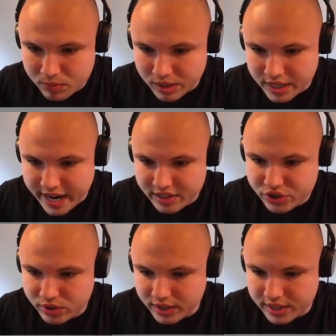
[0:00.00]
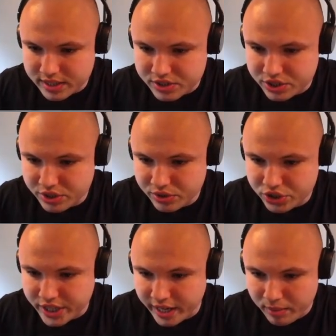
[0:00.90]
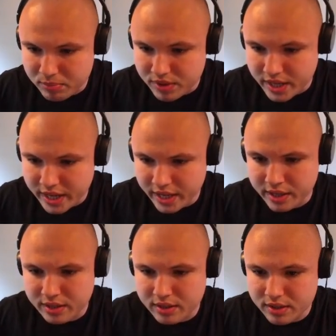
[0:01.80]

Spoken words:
Naturally, this tooth shape, they